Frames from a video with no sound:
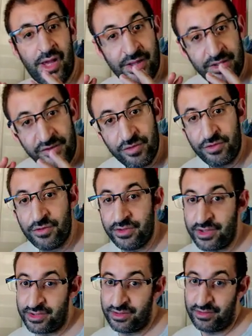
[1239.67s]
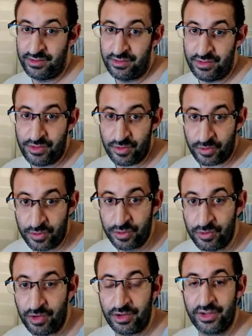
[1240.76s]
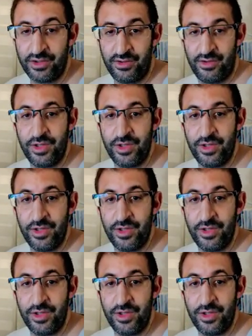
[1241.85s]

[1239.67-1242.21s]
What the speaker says: And if you do this, the good work,